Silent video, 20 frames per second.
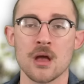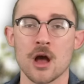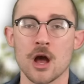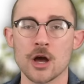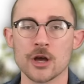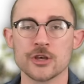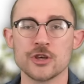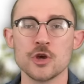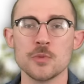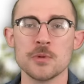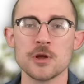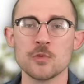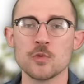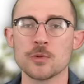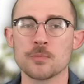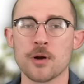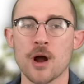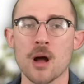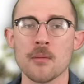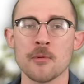A human would
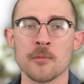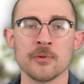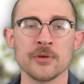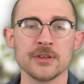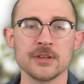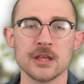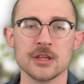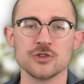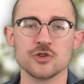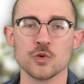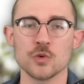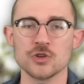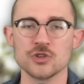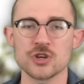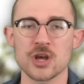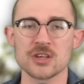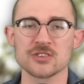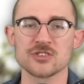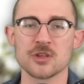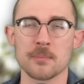probably need to
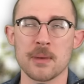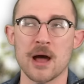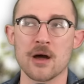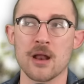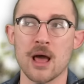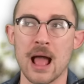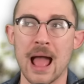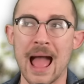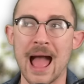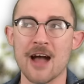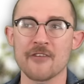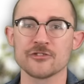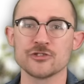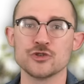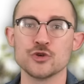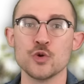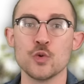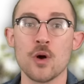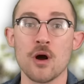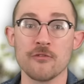ingest about a half
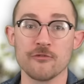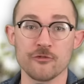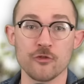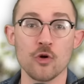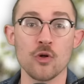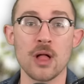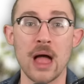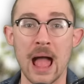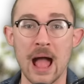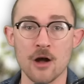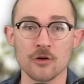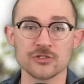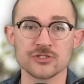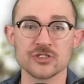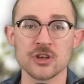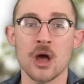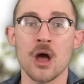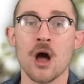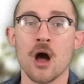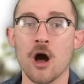to a full ounce
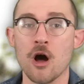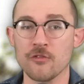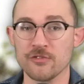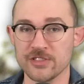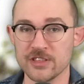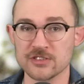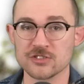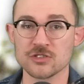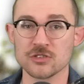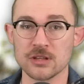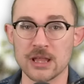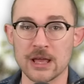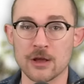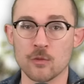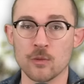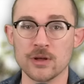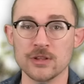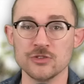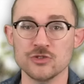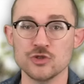of this
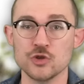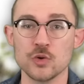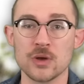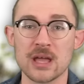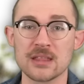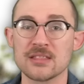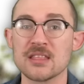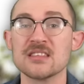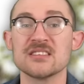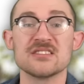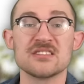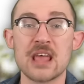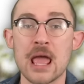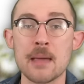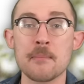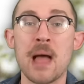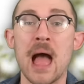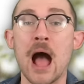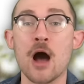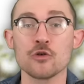liquid to get the
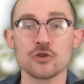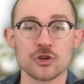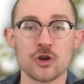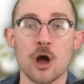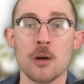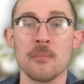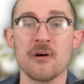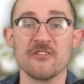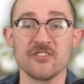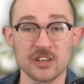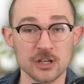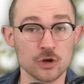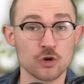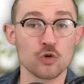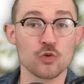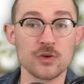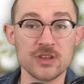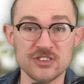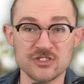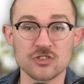same outcome of
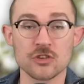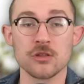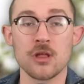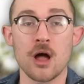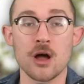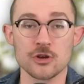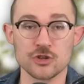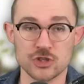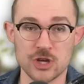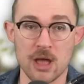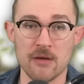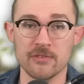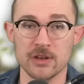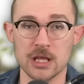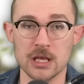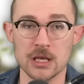increased longevity.